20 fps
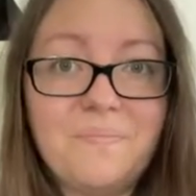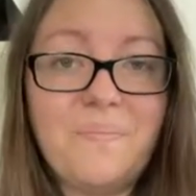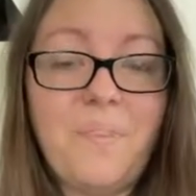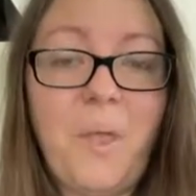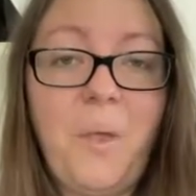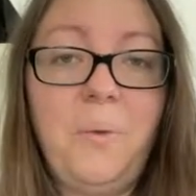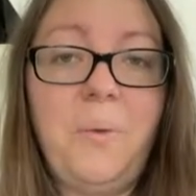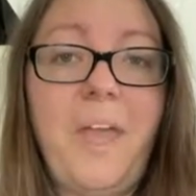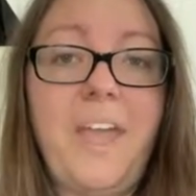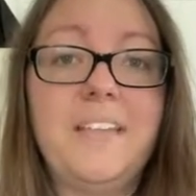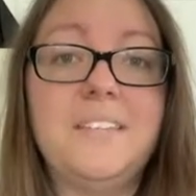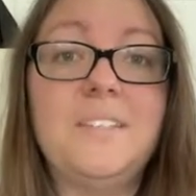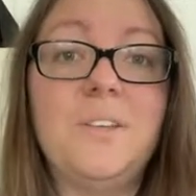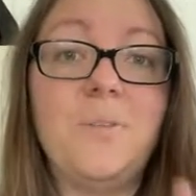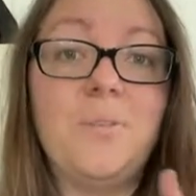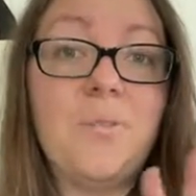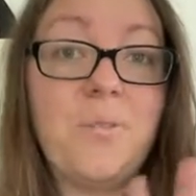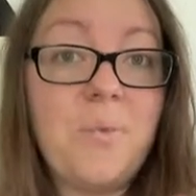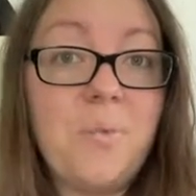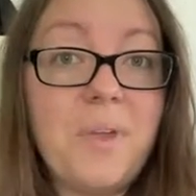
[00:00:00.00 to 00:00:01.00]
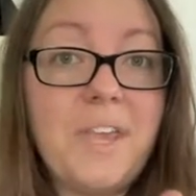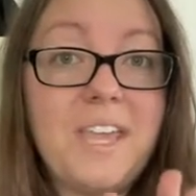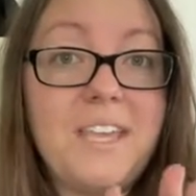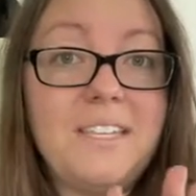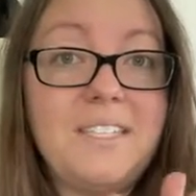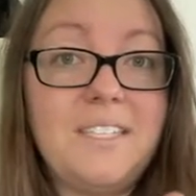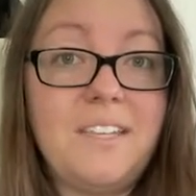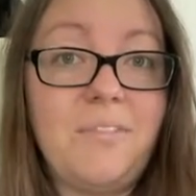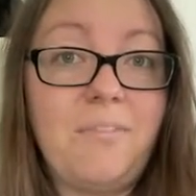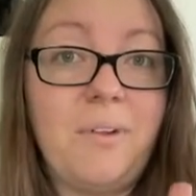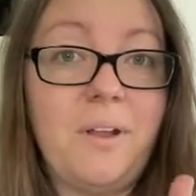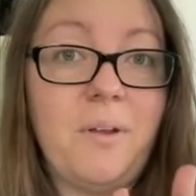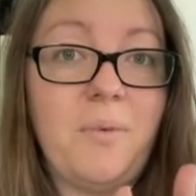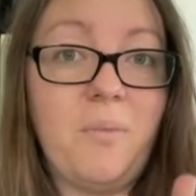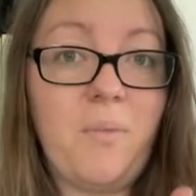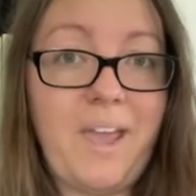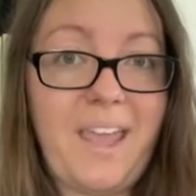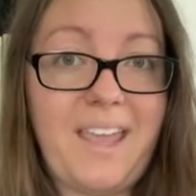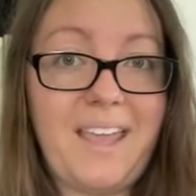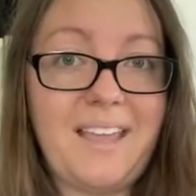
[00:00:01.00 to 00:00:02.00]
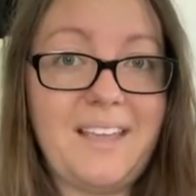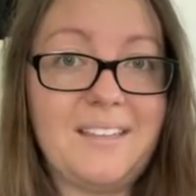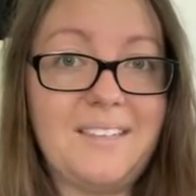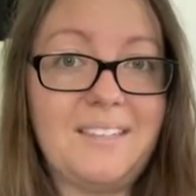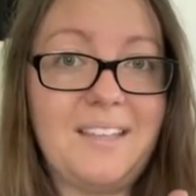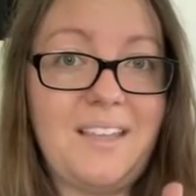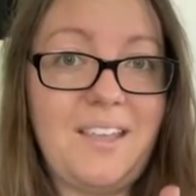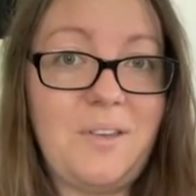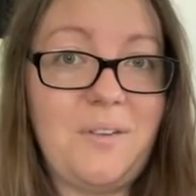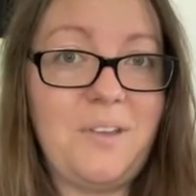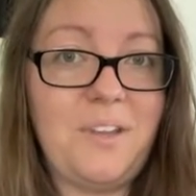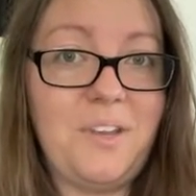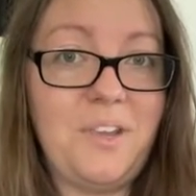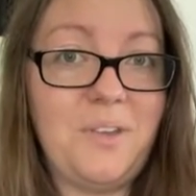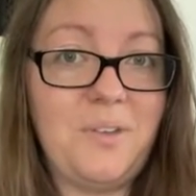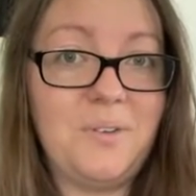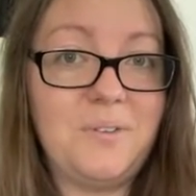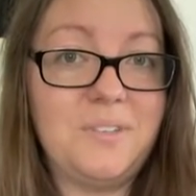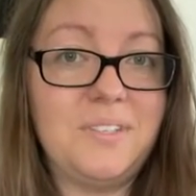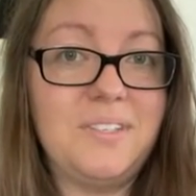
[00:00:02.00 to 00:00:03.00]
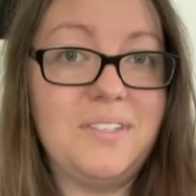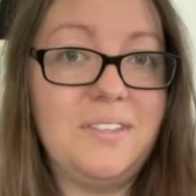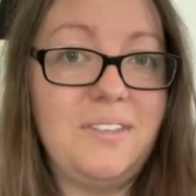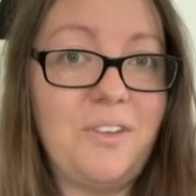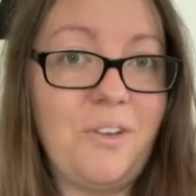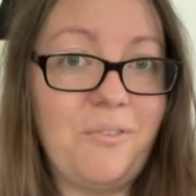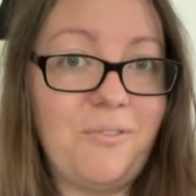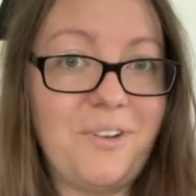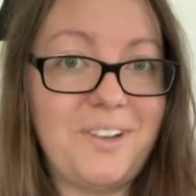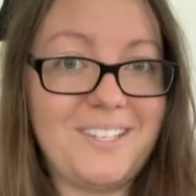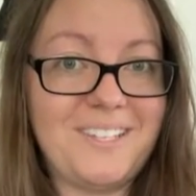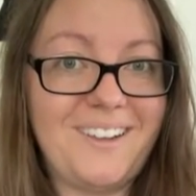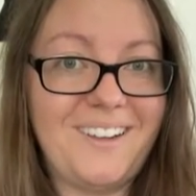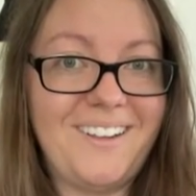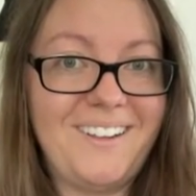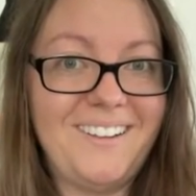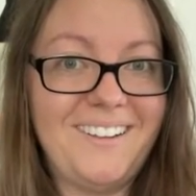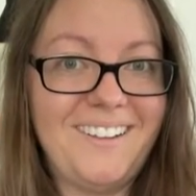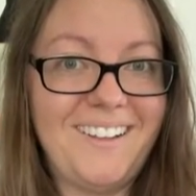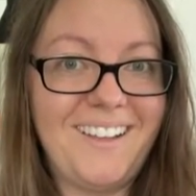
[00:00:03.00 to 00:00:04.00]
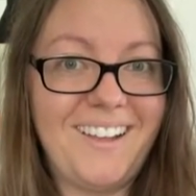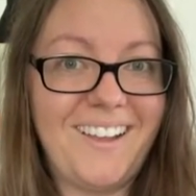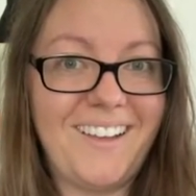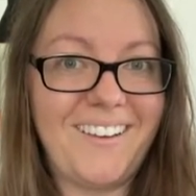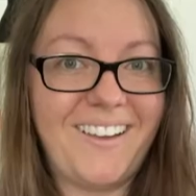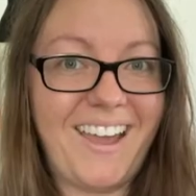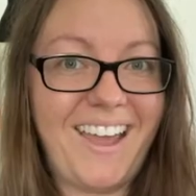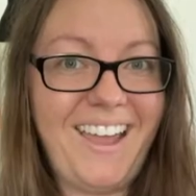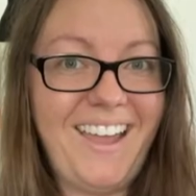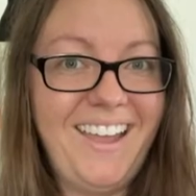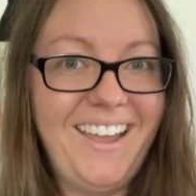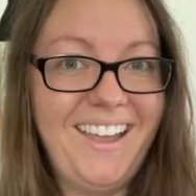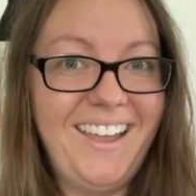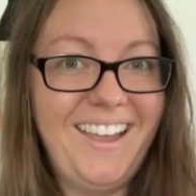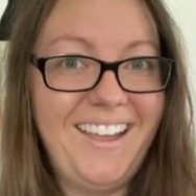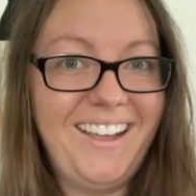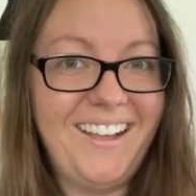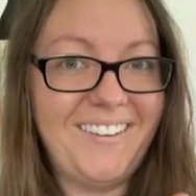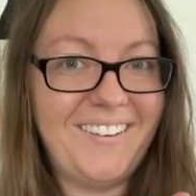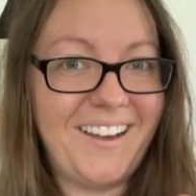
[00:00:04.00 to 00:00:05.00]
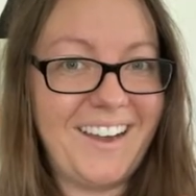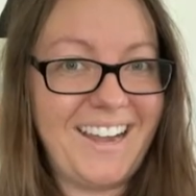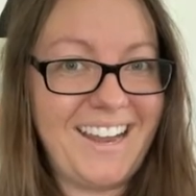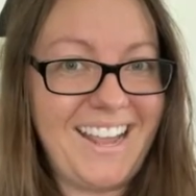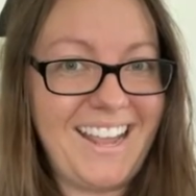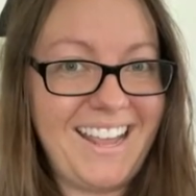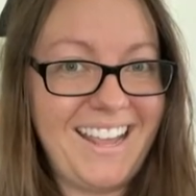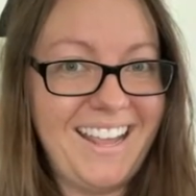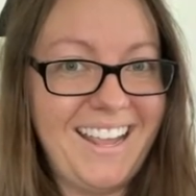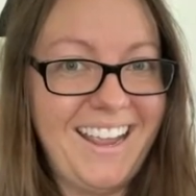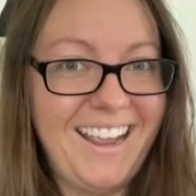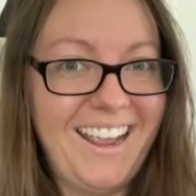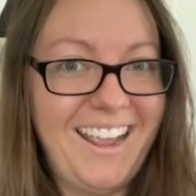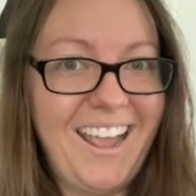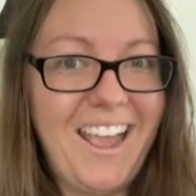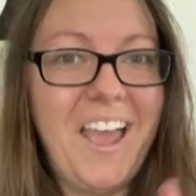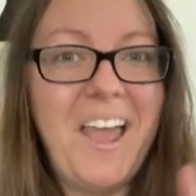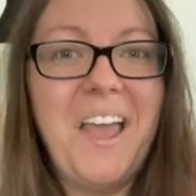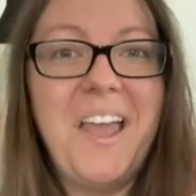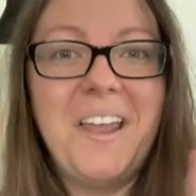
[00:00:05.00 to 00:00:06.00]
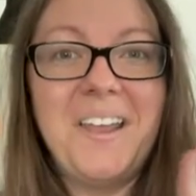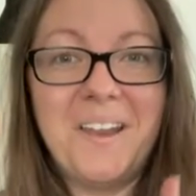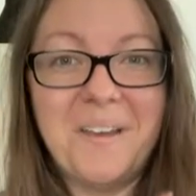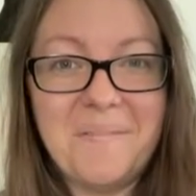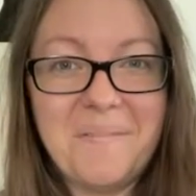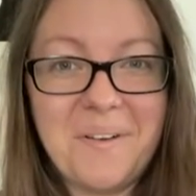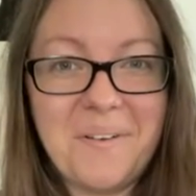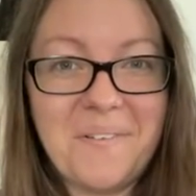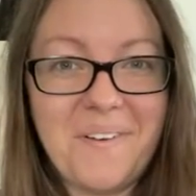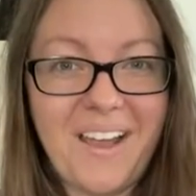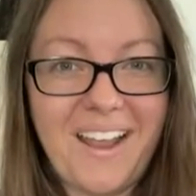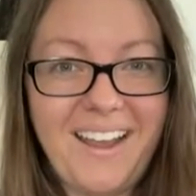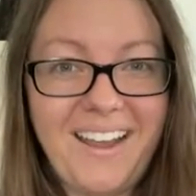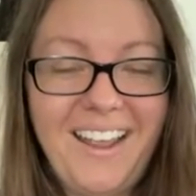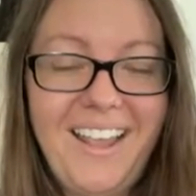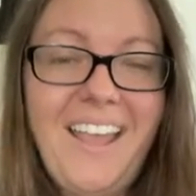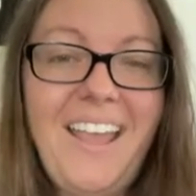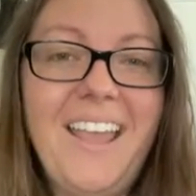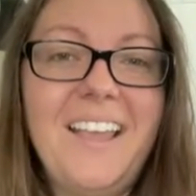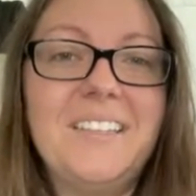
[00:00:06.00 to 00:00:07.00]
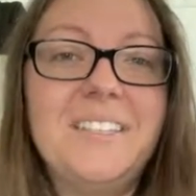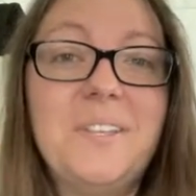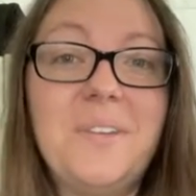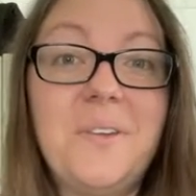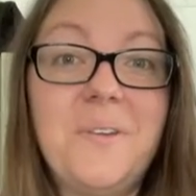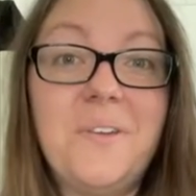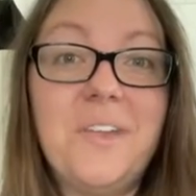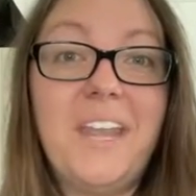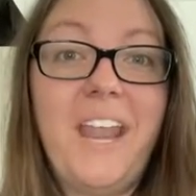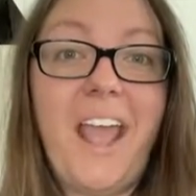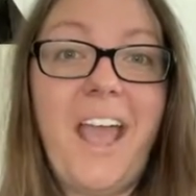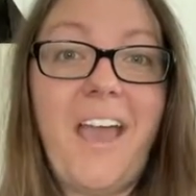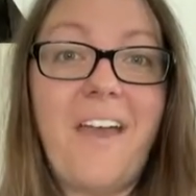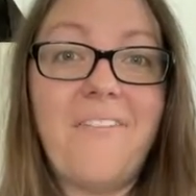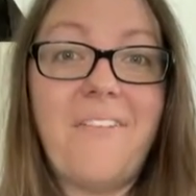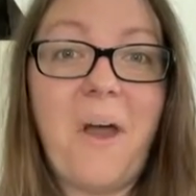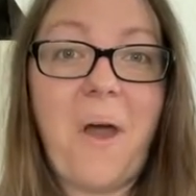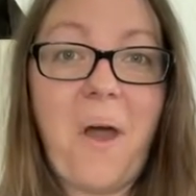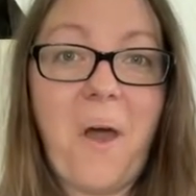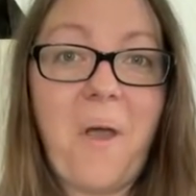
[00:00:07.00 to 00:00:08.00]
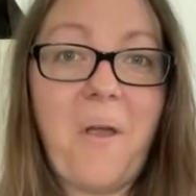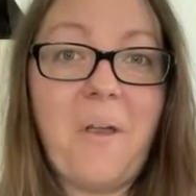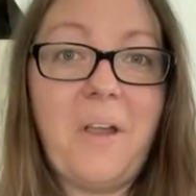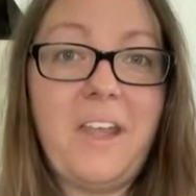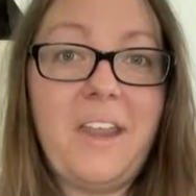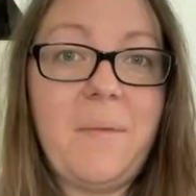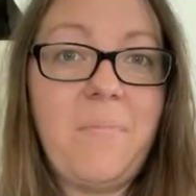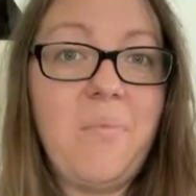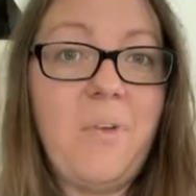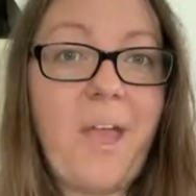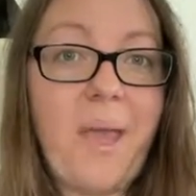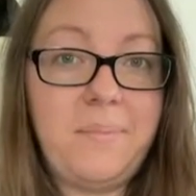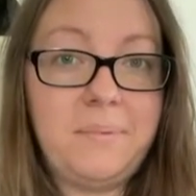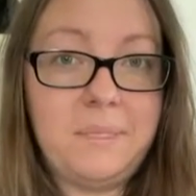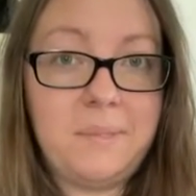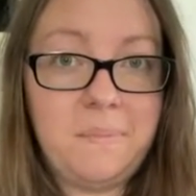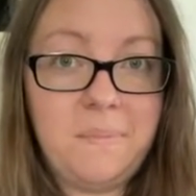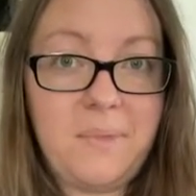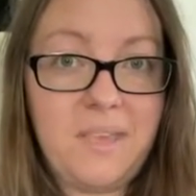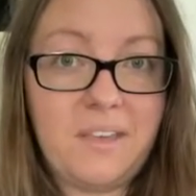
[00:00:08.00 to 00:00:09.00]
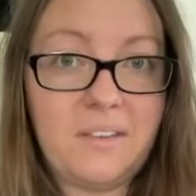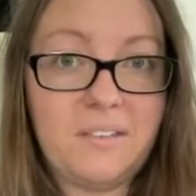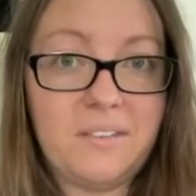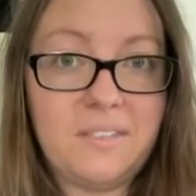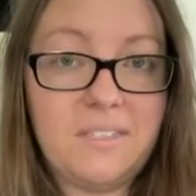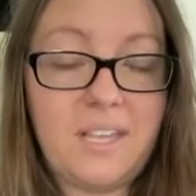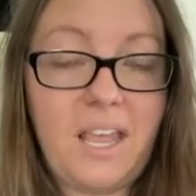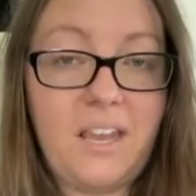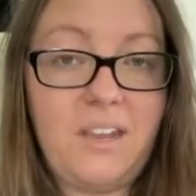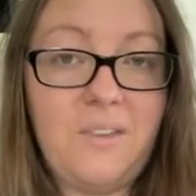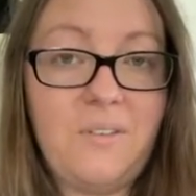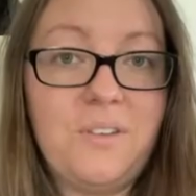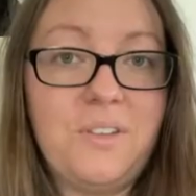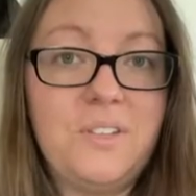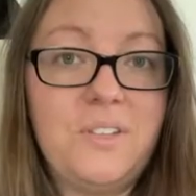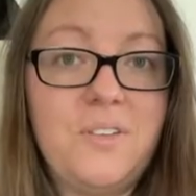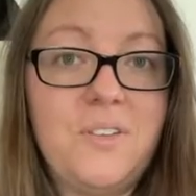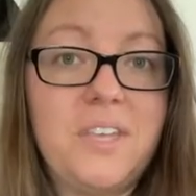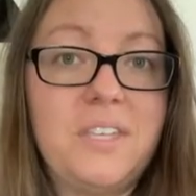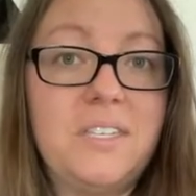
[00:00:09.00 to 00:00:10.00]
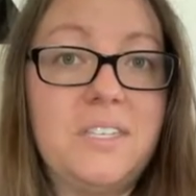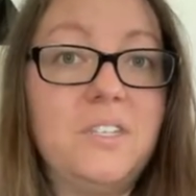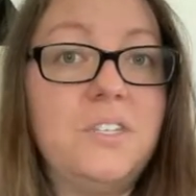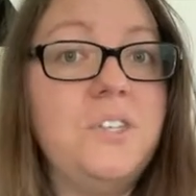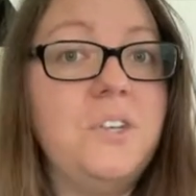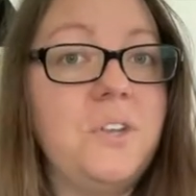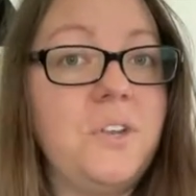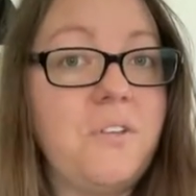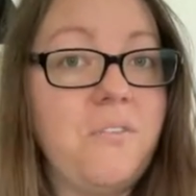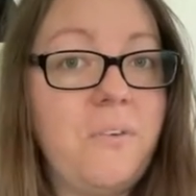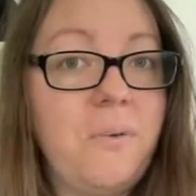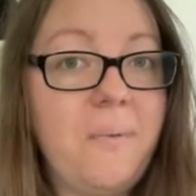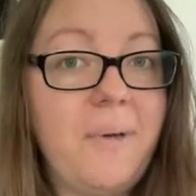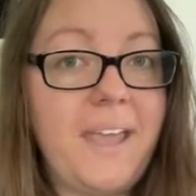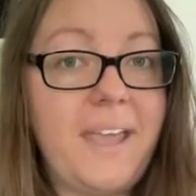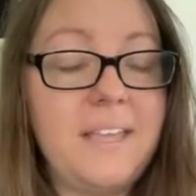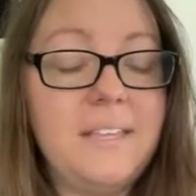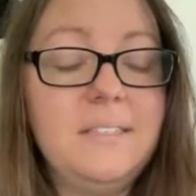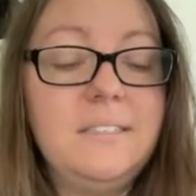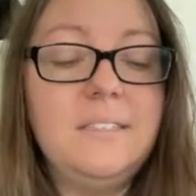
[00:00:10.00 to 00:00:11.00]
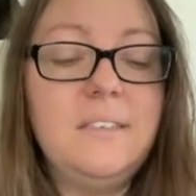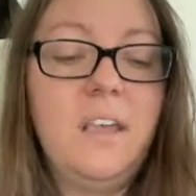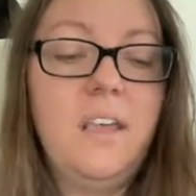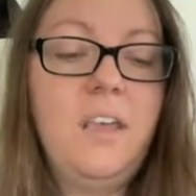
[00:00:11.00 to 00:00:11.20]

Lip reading: Okay, so three different ways that you can use your freezer. Okay, ready? Number one, so you can have already prepped meals, and you can do this in two different ways.